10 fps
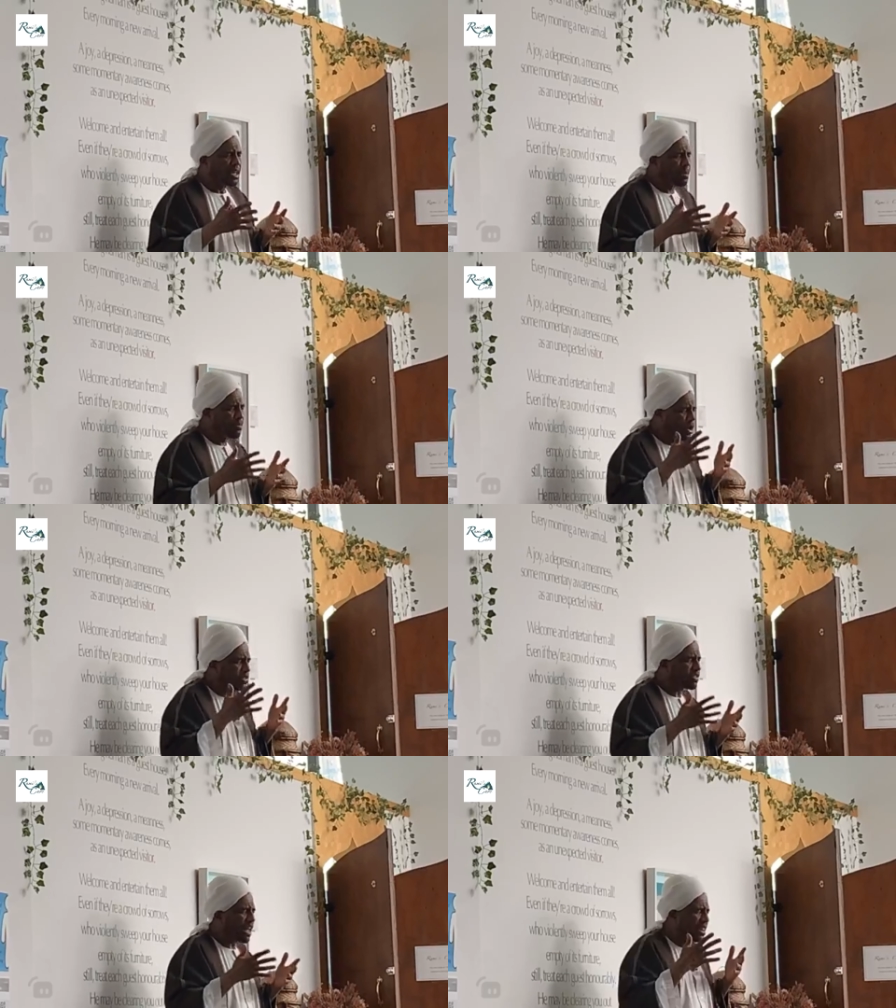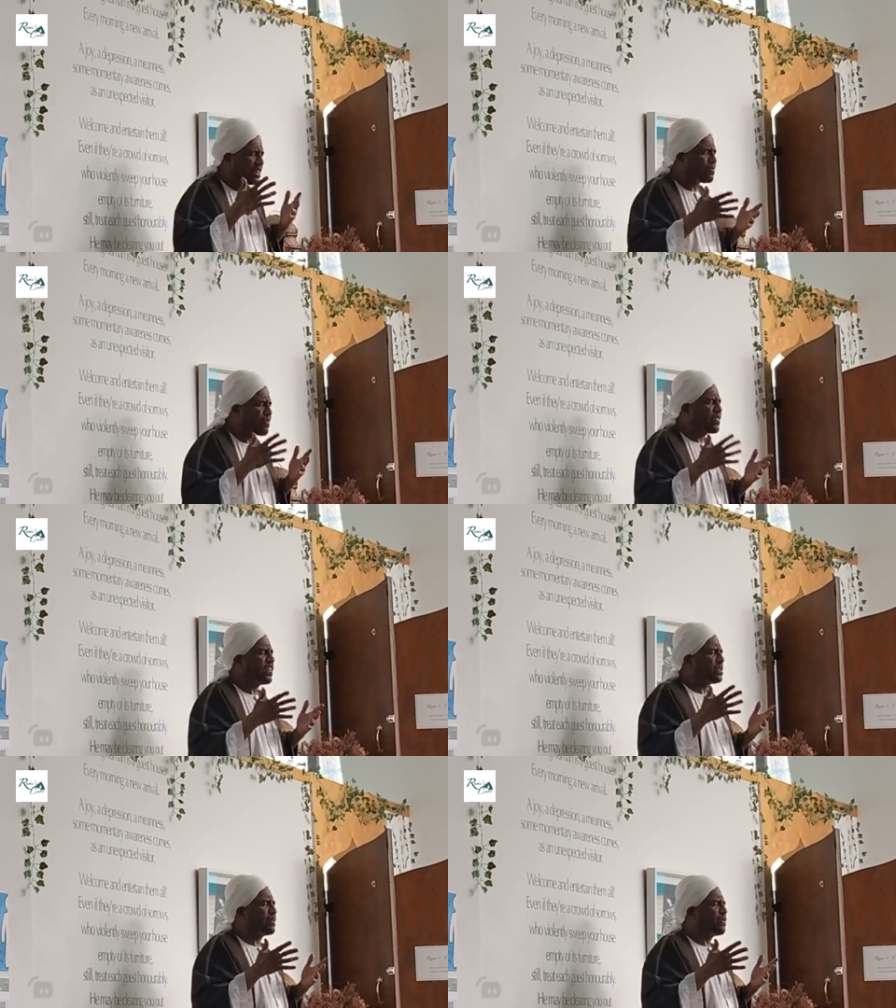the most
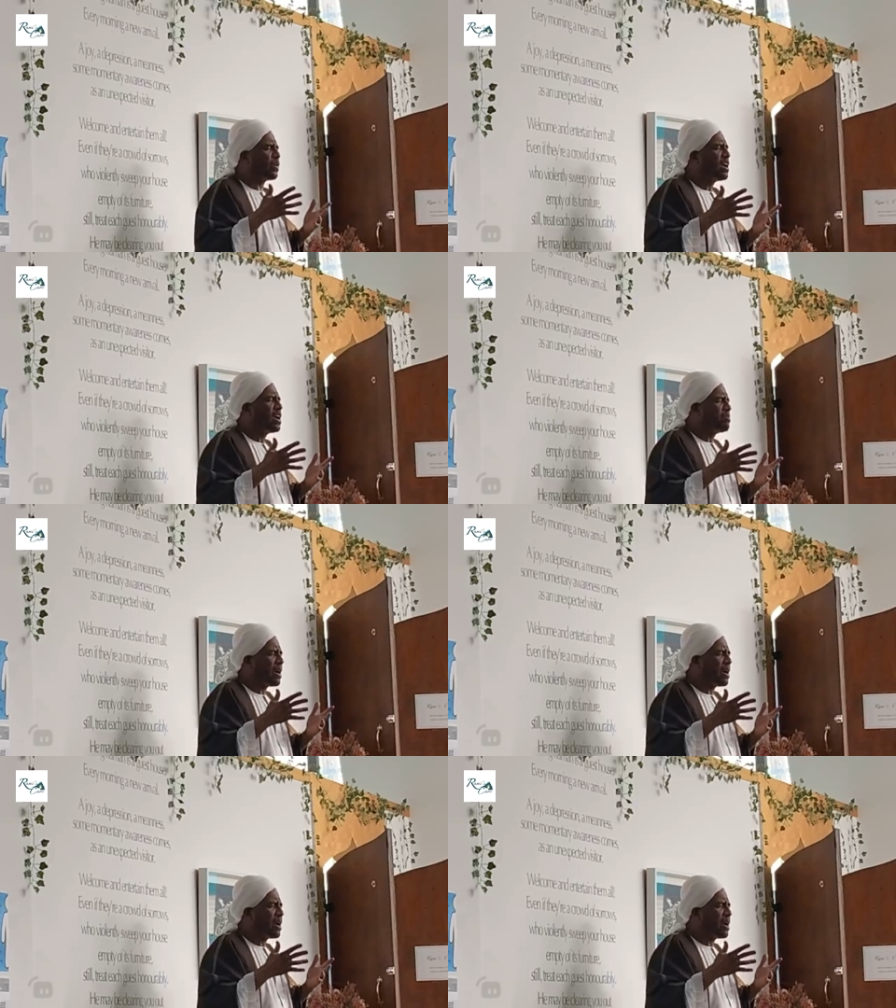underprivileged people.